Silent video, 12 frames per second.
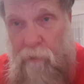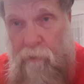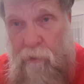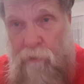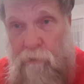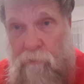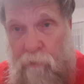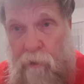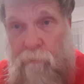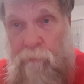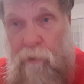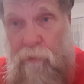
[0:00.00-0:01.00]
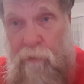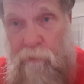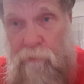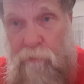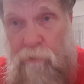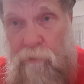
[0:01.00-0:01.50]
And I didn't write about it
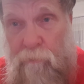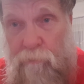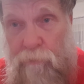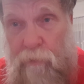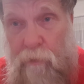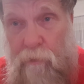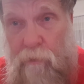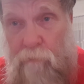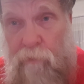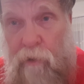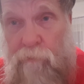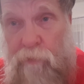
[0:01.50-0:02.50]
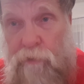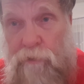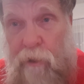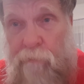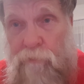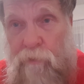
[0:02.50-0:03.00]
until 5
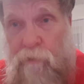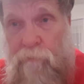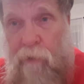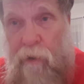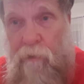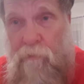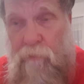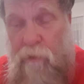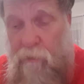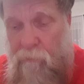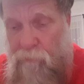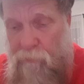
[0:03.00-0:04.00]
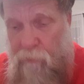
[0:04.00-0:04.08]
years after the fact, right?